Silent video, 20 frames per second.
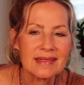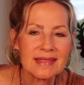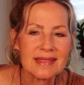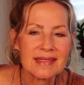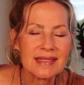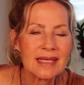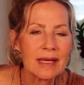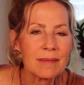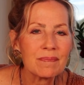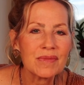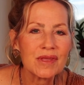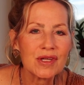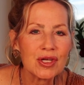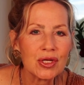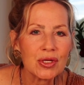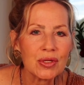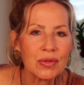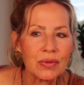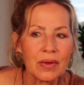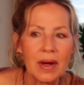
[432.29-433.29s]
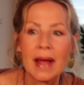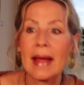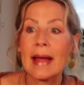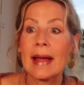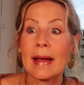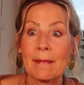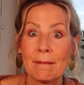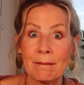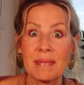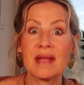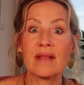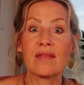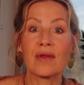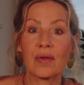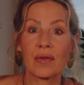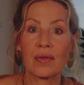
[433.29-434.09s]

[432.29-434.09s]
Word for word: Skip the do, be the